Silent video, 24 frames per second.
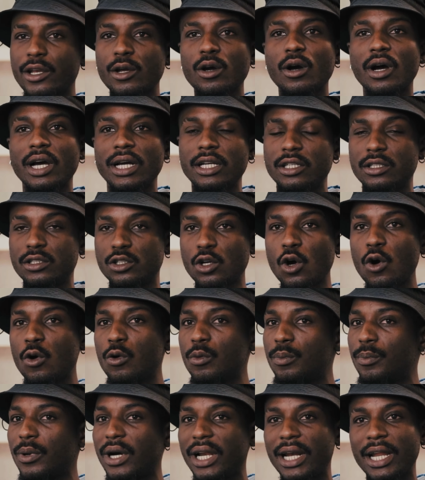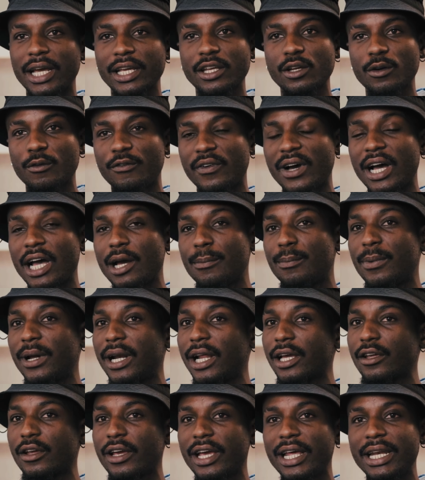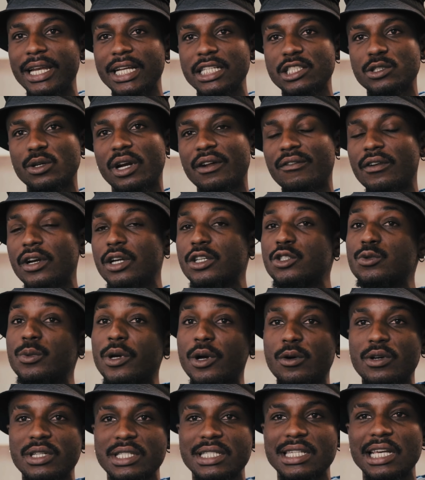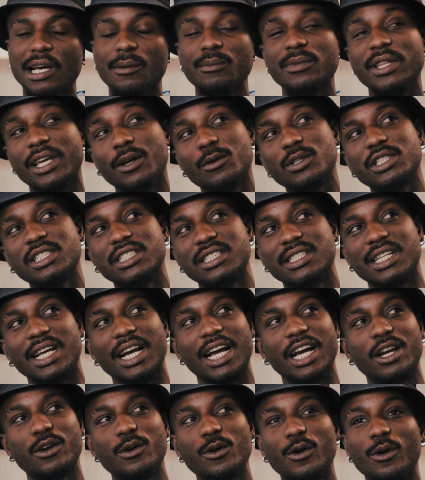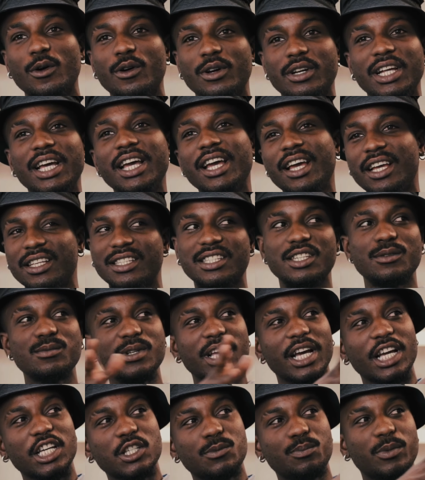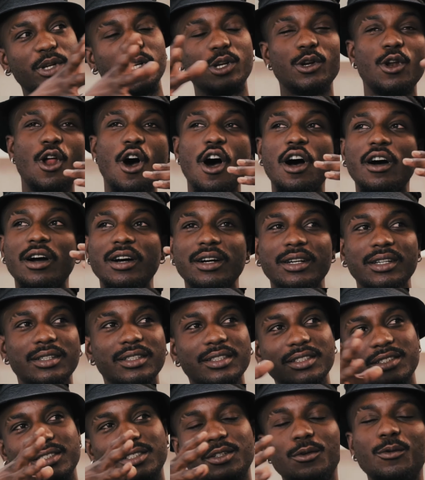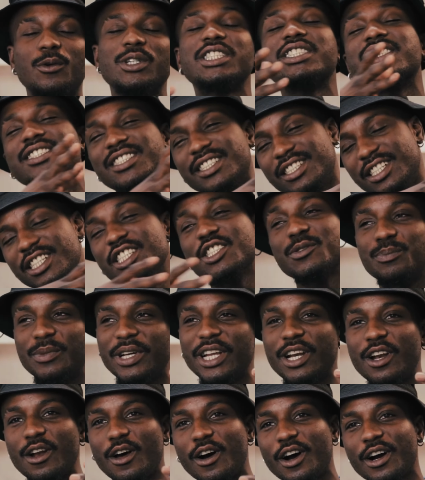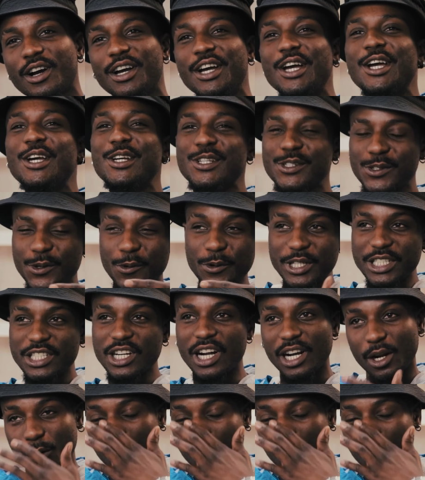yo, dope, I like your vibe, I like your energy, whatever, let's work on something, which is like, I know it seems like it's been long, which is it is been long. So we're trying to